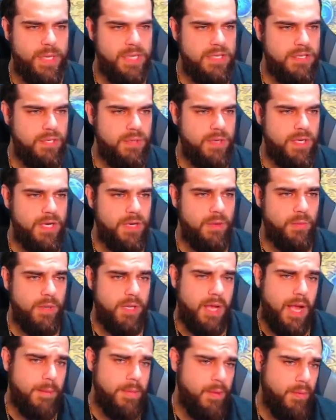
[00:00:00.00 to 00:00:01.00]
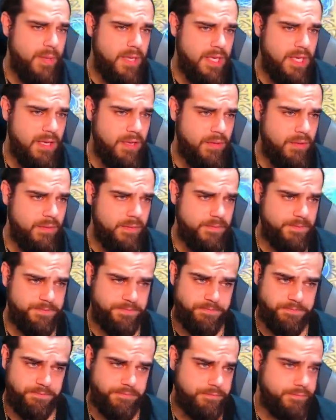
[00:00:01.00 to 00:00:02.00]
do here. I mean, we killed
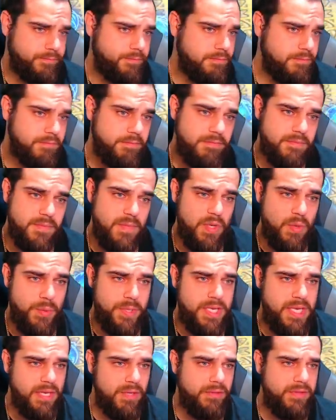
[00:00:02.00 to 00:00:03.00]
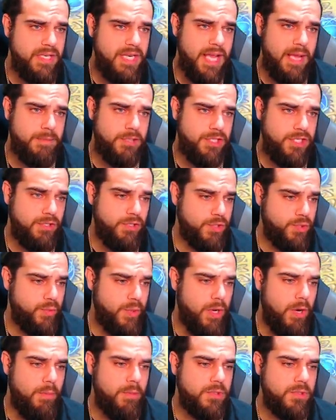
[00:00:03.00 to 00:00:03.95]
the damage dealers. We almost